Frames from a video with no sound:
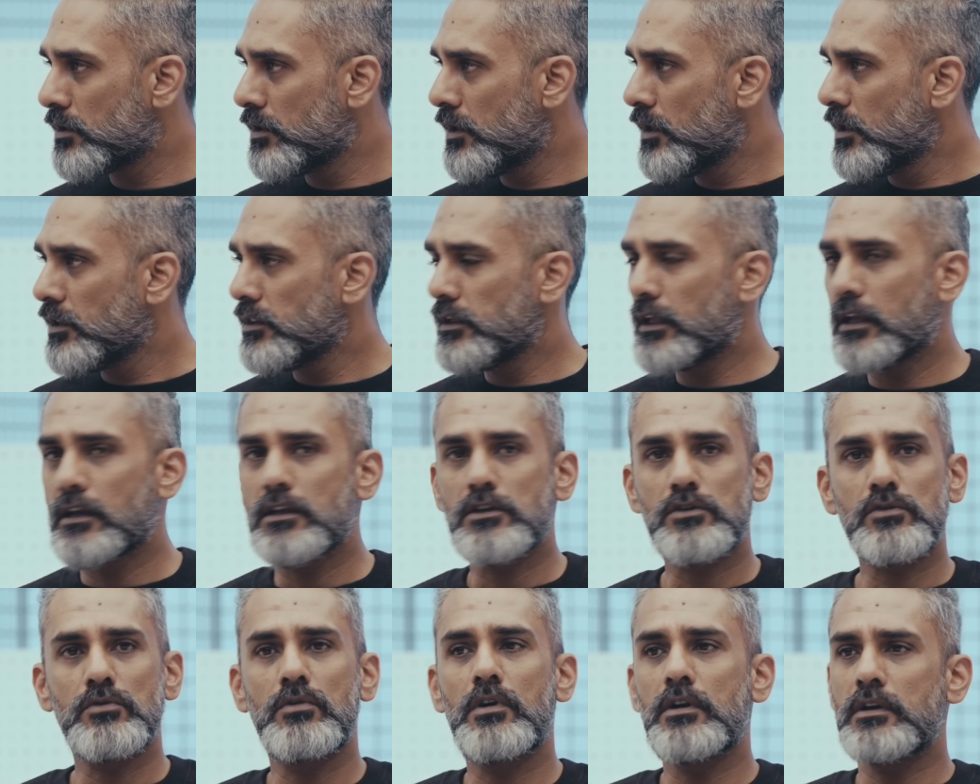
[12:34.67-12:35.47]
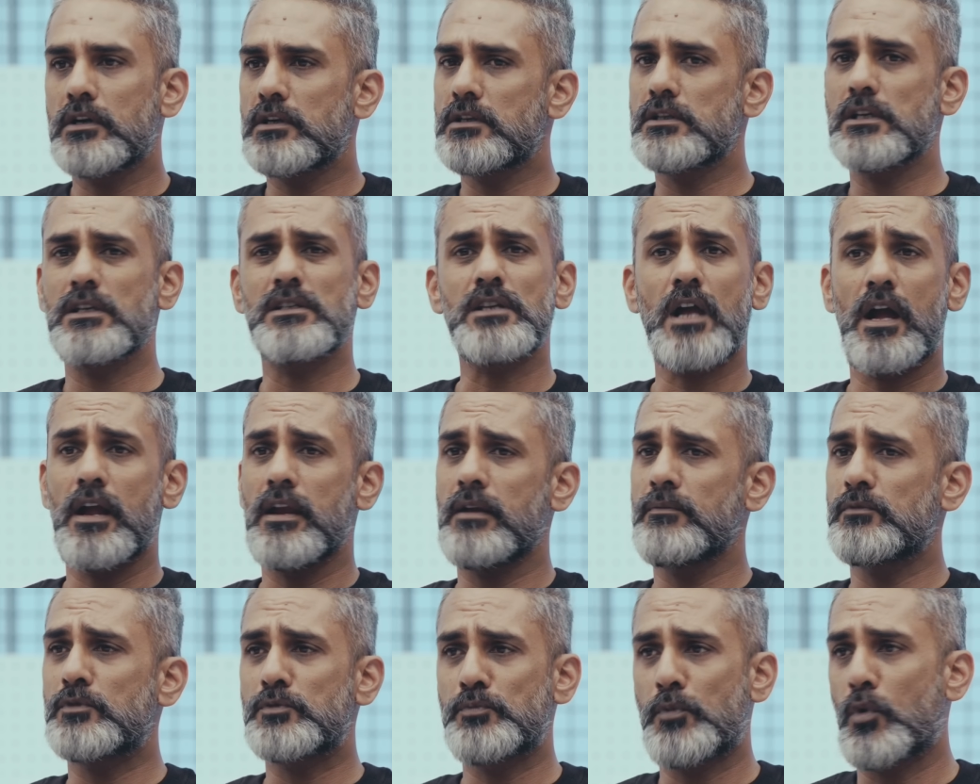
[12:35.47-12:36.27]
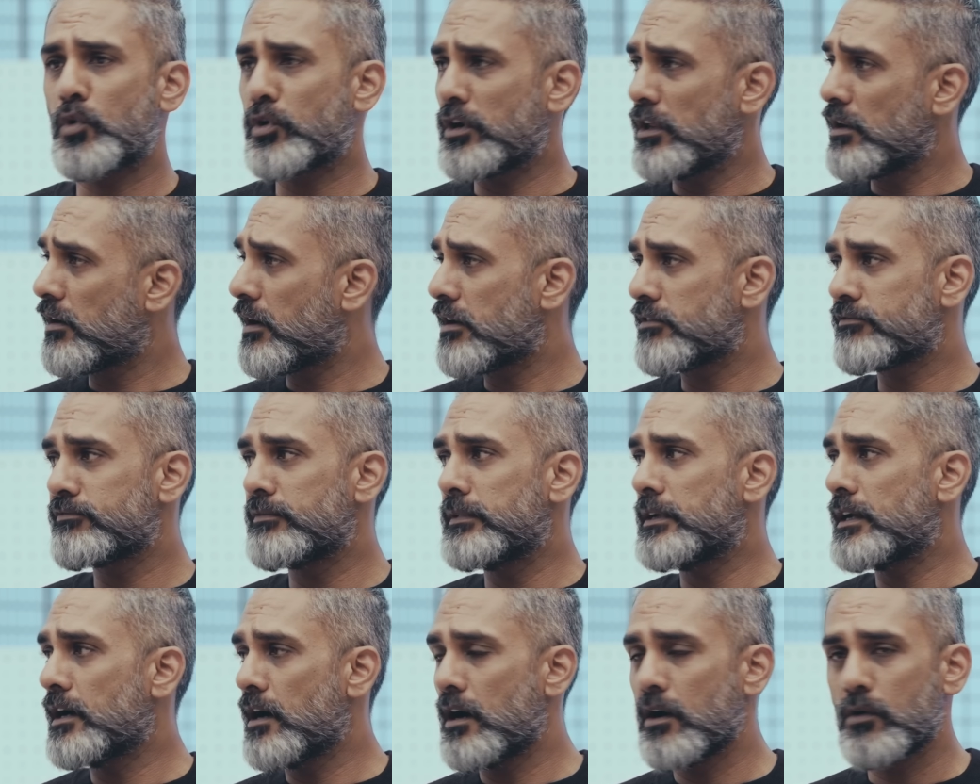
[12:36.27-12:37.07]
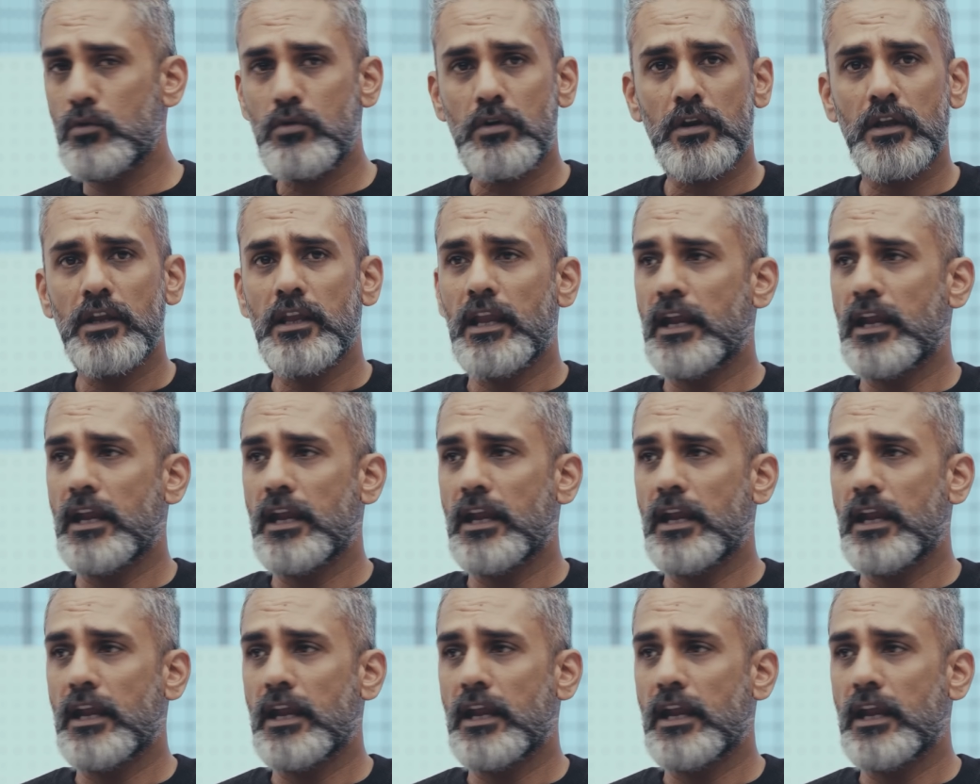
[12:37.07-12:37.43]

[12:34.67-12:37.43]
The NS200 says, I am sporty, rev me out,